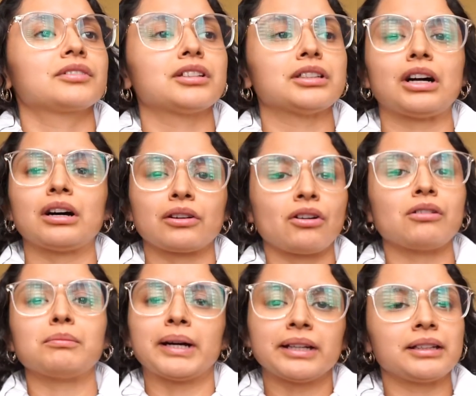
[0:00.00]
God
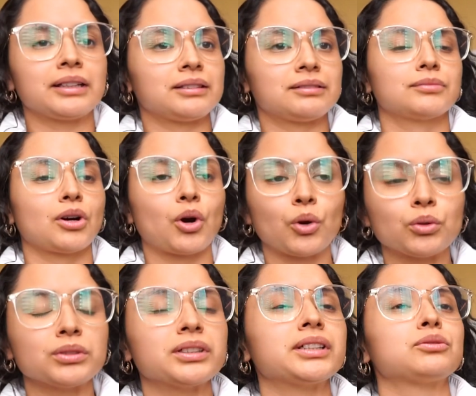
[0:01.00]
Almighty,
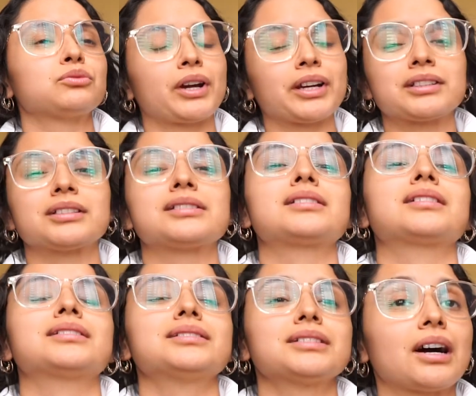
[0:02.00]
holy, righteous
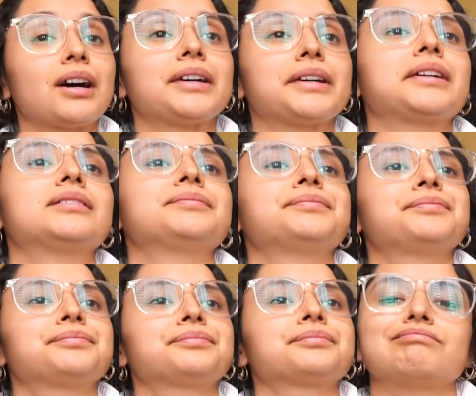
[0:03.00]
God.
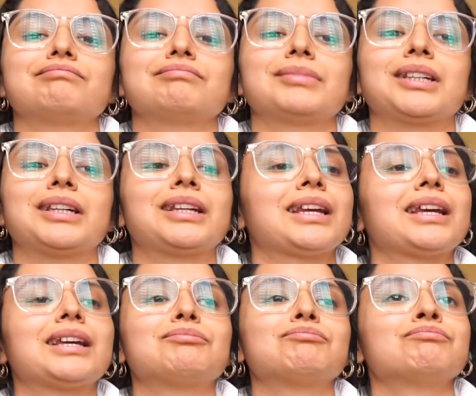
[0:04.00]
It
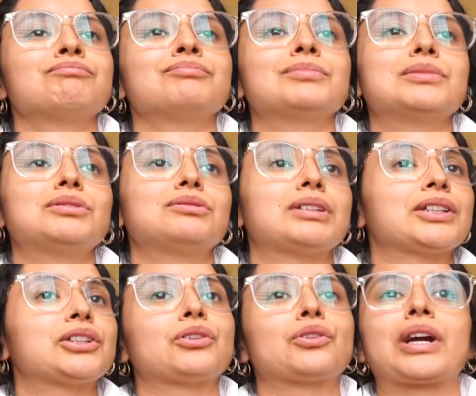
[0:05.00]
ain't
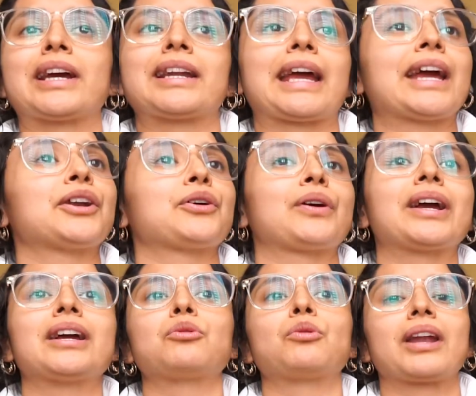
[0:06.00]
retrograde,
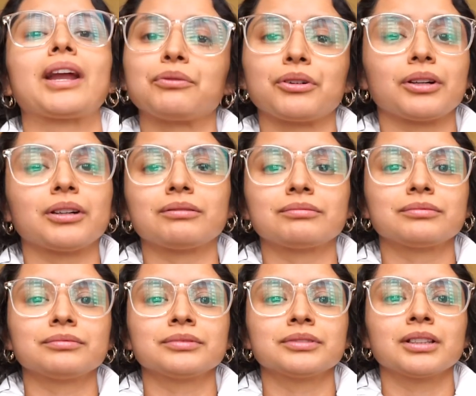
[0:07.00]
Gatorade, whatever.
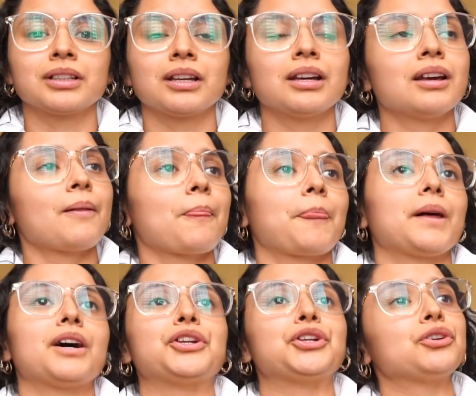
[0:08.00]

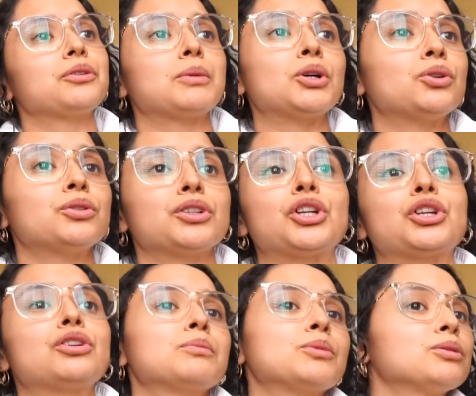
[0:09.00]
A new moon, a
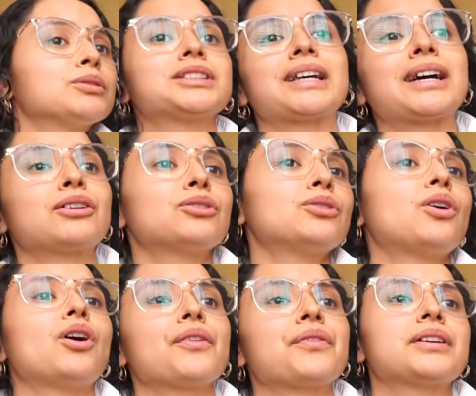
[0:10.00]
new moon cycle,
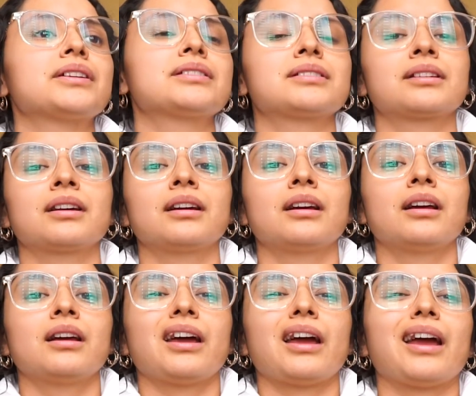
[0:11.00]
all this.
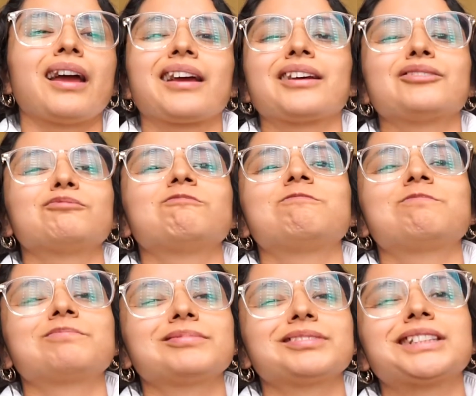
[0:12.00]
And
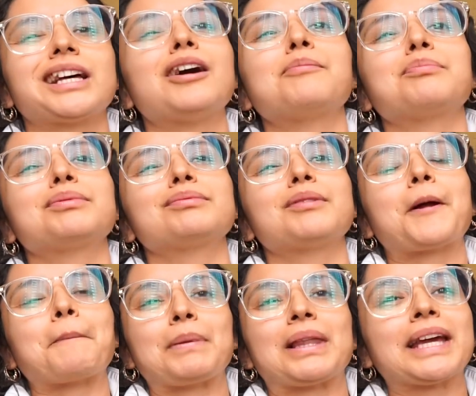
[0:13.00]
stop
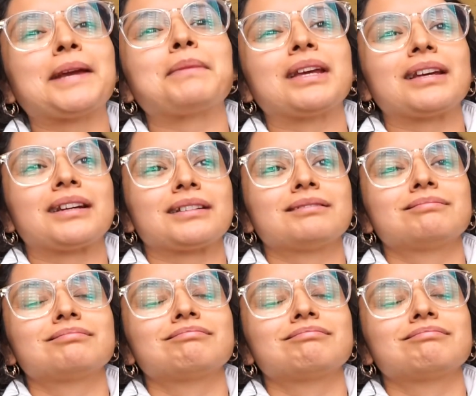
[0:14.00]
blaming